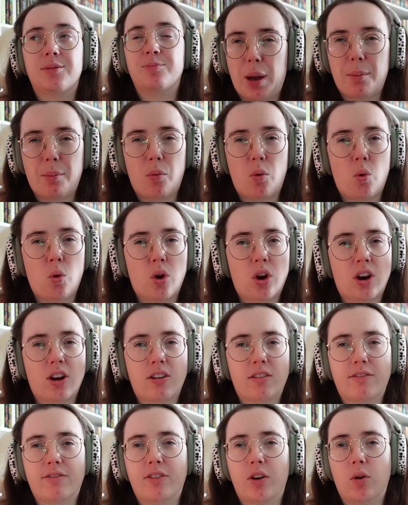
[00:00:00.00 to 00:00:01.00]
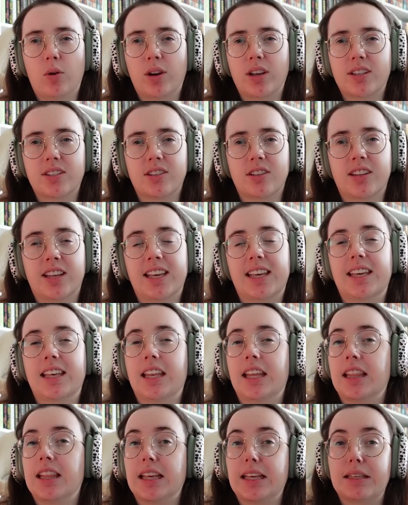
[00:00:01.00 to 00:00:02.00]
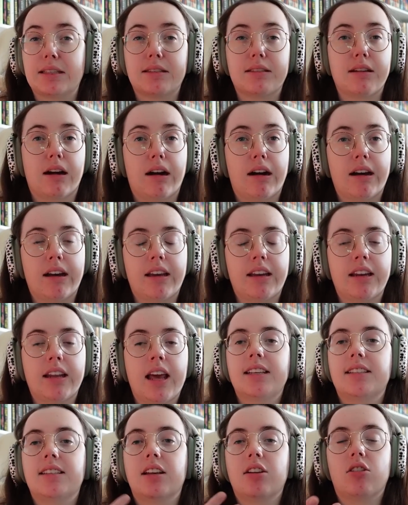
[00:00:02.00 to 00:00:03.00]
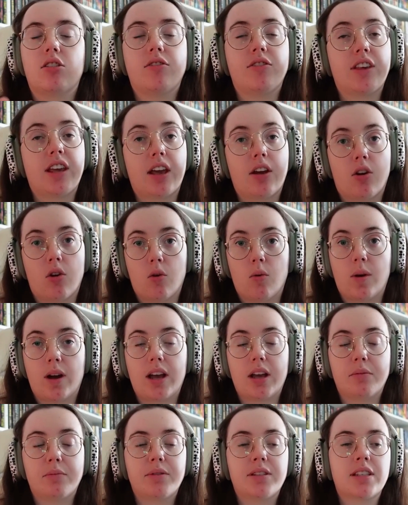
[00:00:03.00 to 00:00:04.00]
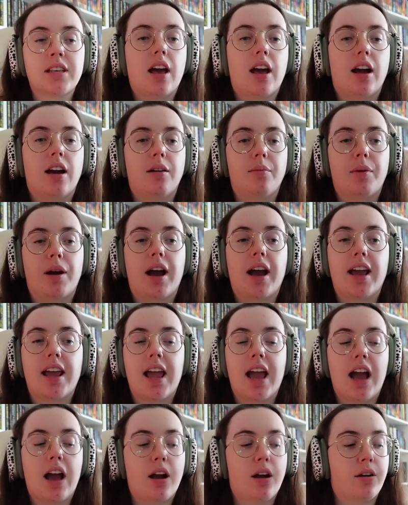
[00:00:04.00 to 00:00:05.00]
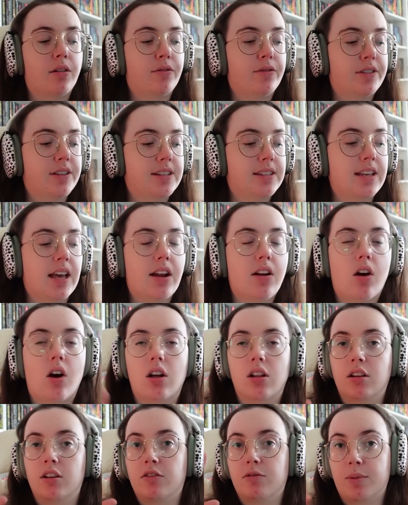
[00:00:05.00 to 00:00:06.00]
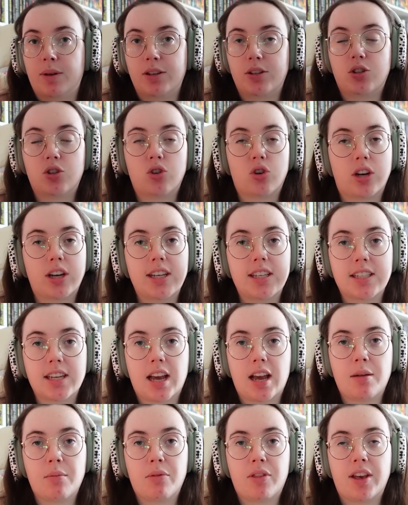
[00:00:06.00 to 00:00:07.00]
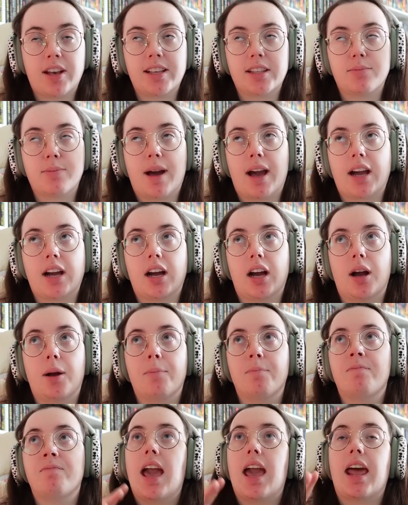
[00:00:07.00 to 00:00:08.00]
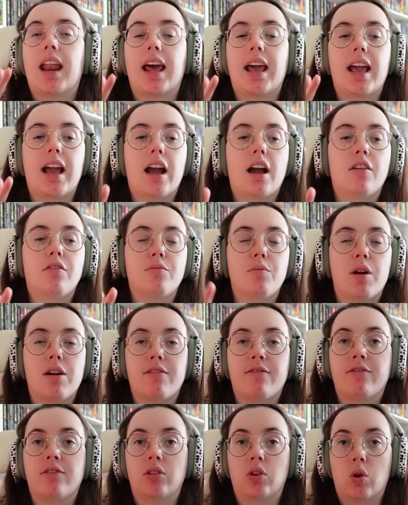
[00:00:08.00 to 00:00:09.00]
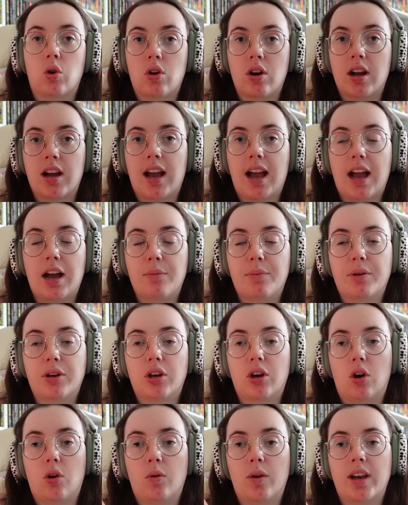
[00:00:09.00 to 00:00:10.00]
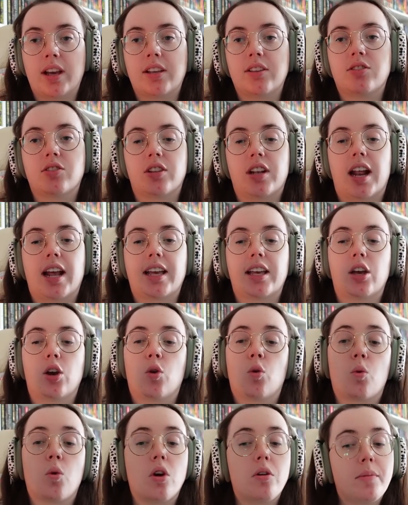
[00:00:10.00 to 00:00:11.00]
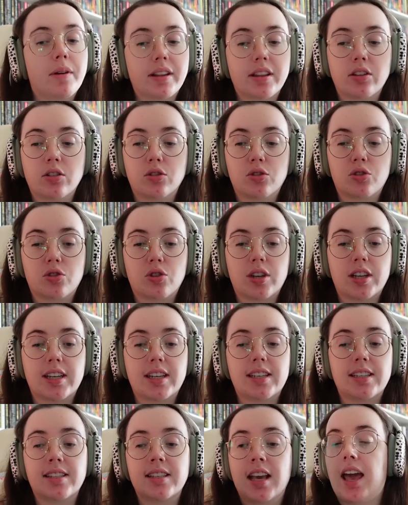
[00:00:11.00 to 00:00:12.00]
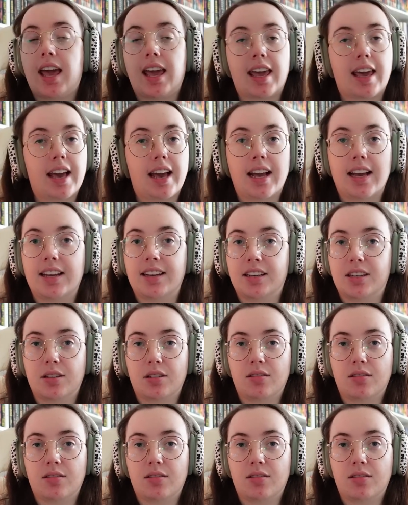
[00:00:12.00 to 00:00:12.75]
more focused on like getting things done, staying off the interwebs. I have set all of my screen time things back up, and I have my Flora app going so that I can grow my little trees and